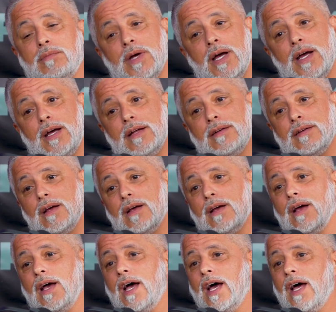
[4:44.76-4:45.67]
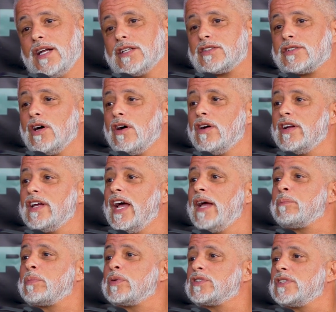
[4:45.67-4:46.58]
man. And it's
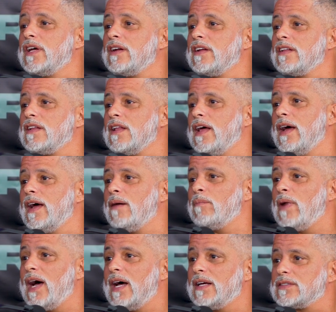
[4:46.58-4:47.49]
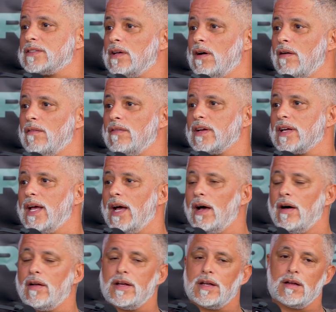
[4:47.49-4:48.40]
38% of the land mass of the
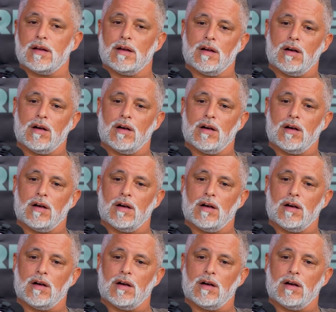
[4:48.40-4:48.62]
county.